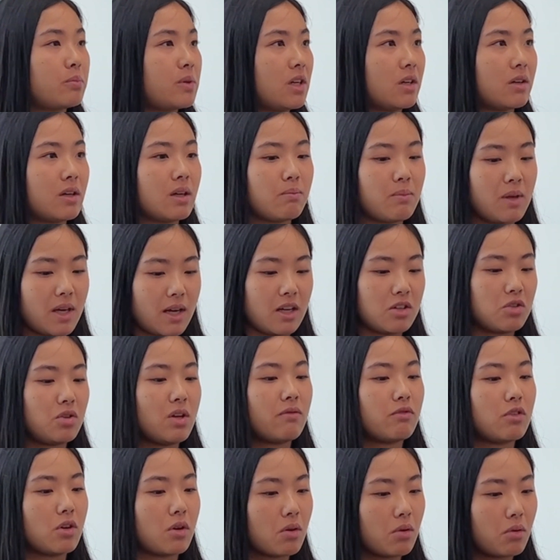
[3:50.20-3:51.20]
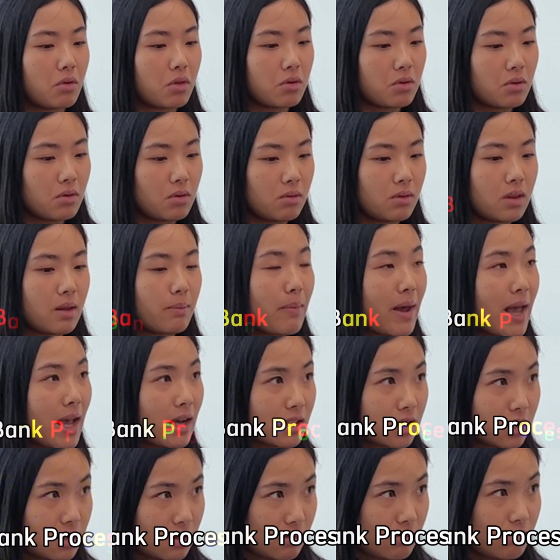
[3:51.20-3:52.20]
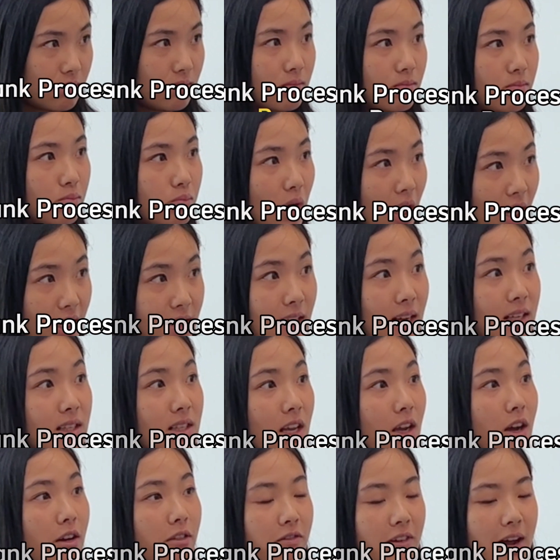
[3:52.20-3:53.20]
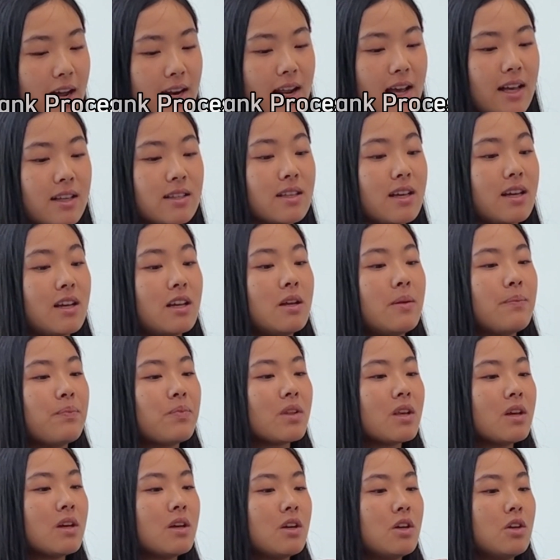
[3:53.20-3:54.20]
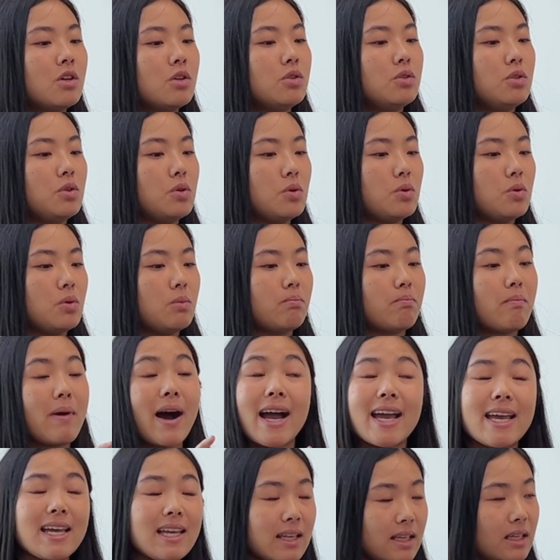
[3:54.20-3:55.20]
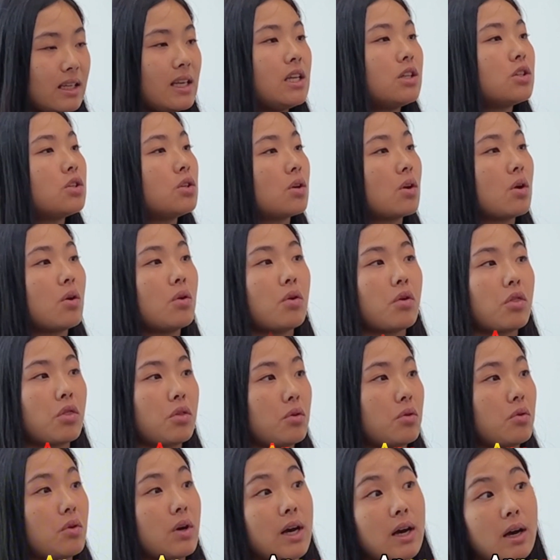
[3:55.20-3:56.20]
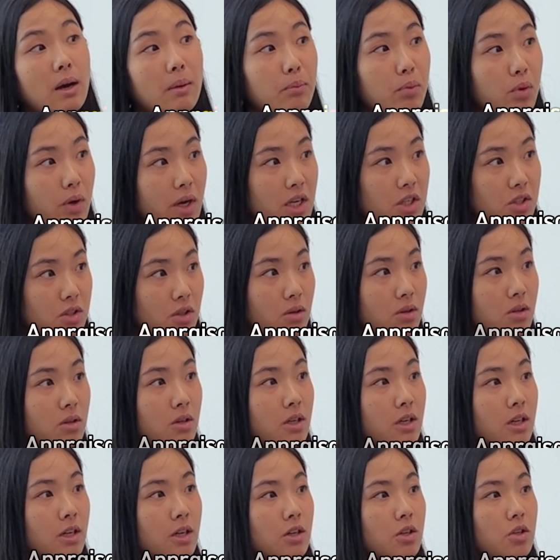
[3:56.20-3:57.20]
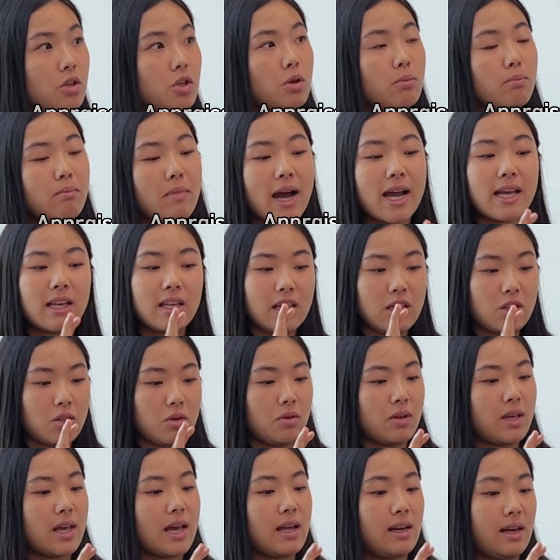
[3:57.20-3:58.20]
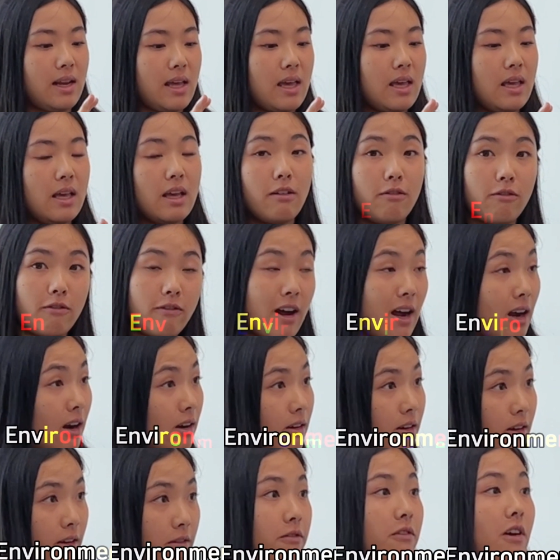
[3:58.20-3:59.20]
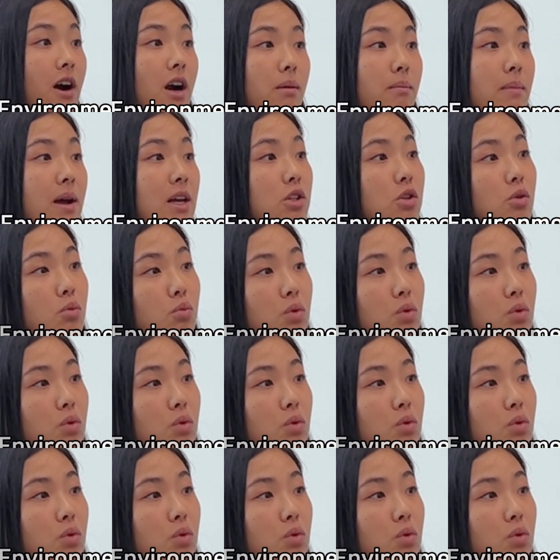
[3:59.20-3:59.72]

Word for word: period because you have to go through the bank's processing mm -hmm. of financing. Mm -hmm. You might need to go through an appraisal. You might need to get a env environmental